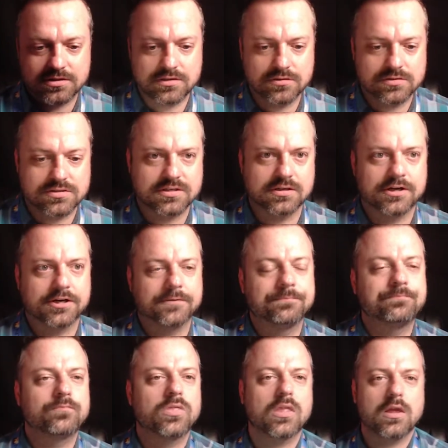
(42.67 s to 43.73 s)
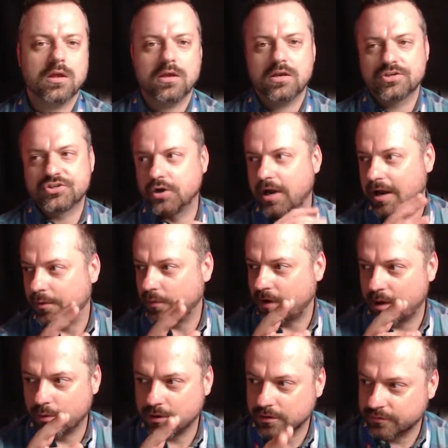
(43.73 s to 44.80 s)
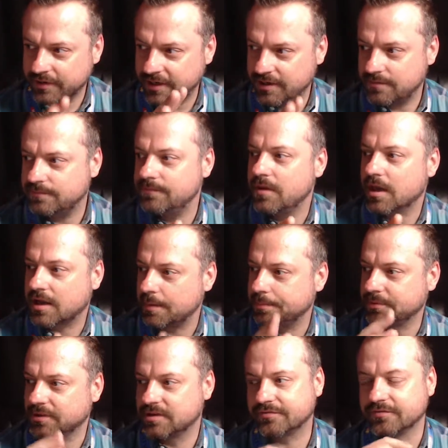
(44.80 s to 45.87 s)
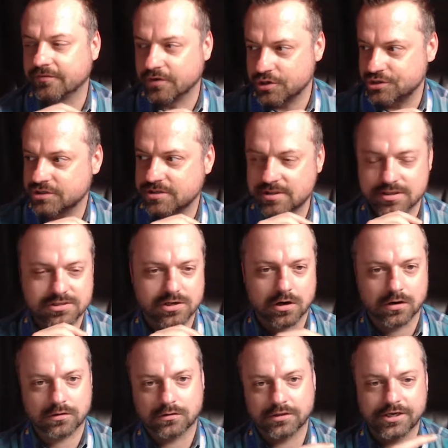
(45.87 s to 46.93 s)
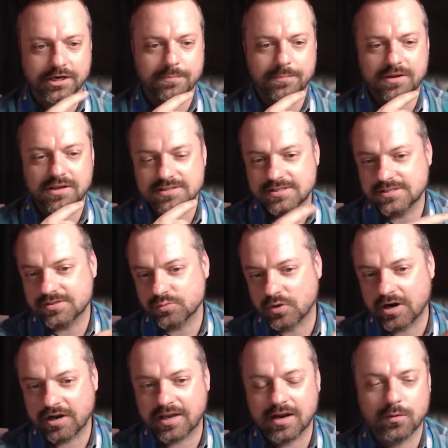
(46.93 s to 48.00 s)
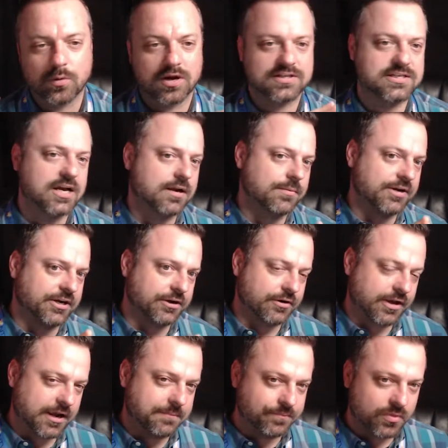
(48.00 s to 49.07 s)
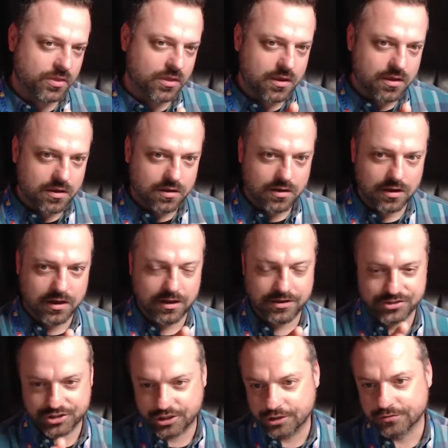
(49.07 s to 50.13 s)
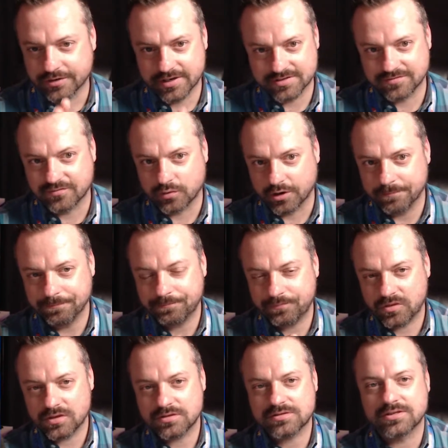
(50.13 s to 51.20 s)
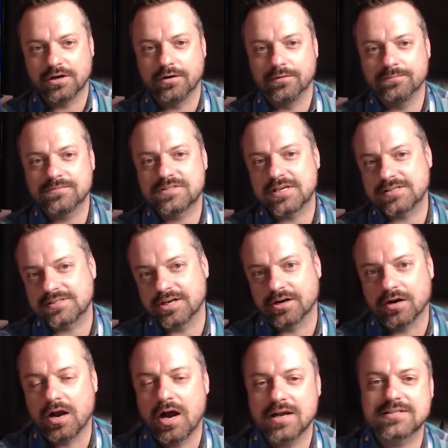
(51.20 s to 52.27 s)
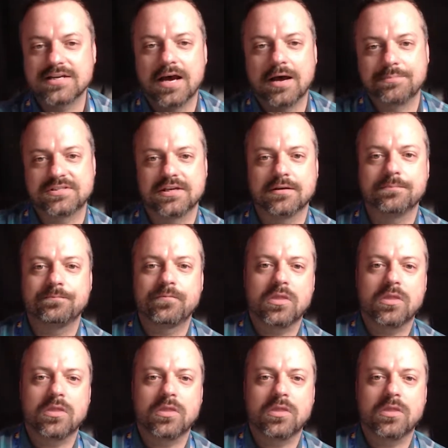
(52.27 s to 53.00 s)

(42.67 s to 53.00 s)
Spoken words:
Houston here. So I want to read a couple of different versions of this article here because this is what I kind of want to talk about here, okay? There's a good reason for it. So it says here, autopsy.